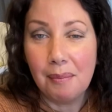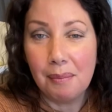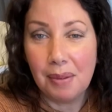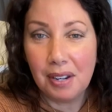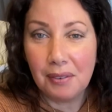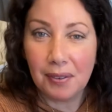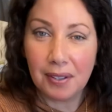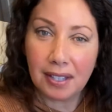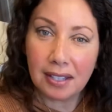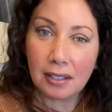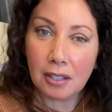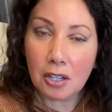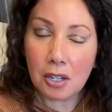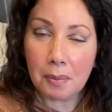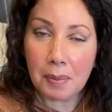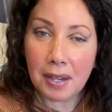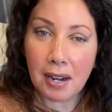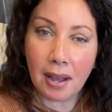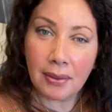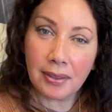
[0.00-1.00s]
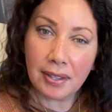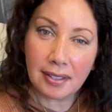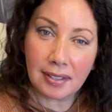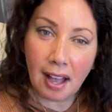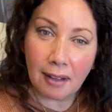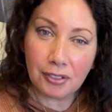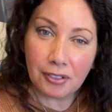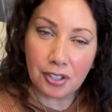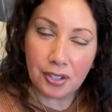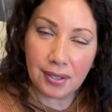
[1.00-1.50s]
But if it's a little bit on the
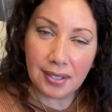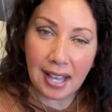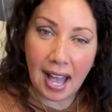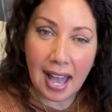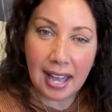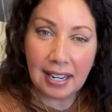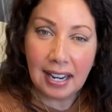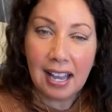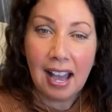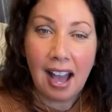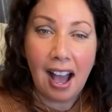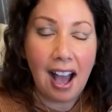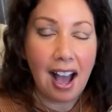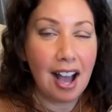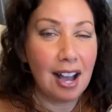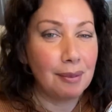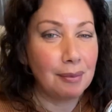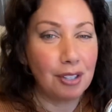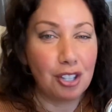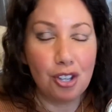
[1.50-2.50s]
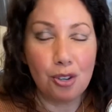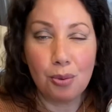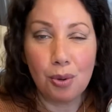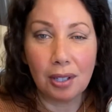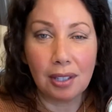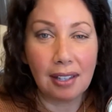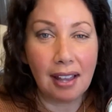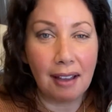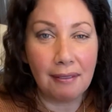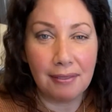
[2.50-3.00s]
softer side, you
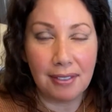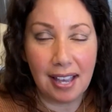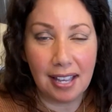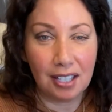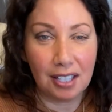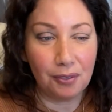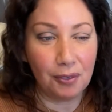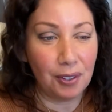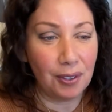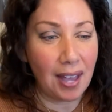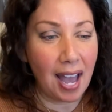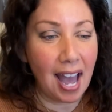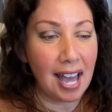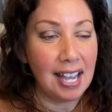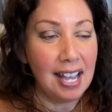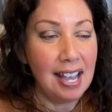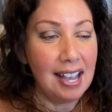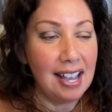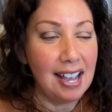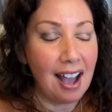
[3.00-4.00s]
will love this for that.